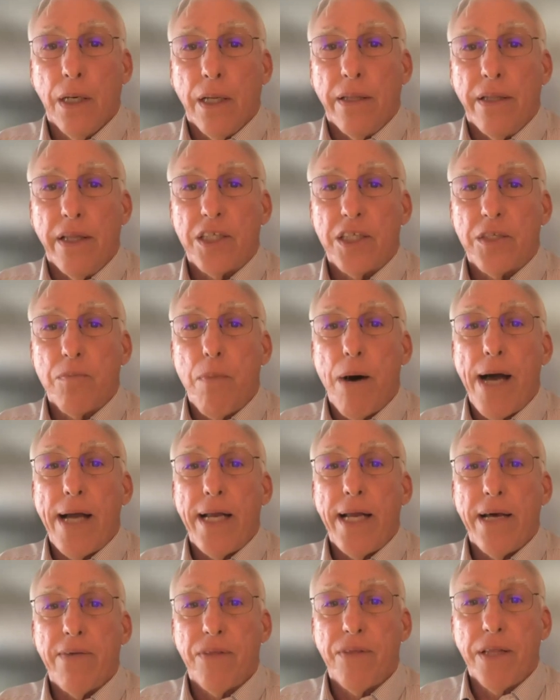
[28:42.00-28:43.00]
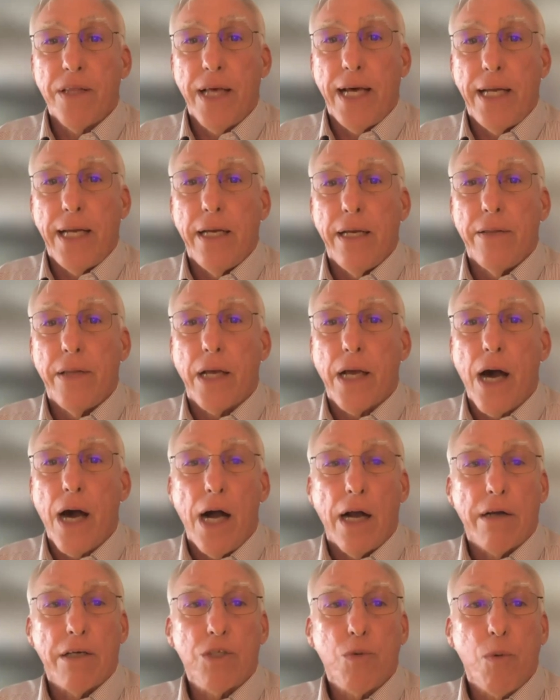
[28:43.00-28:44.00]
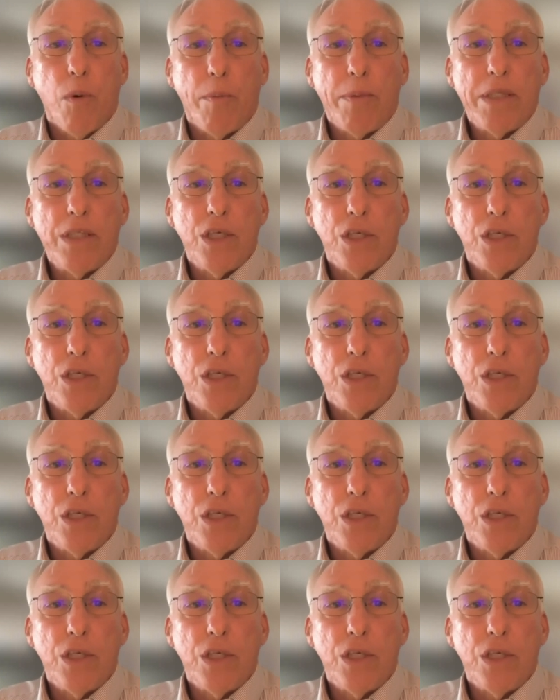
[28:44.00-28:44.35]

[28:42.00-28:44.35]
This might have led the Congresswoman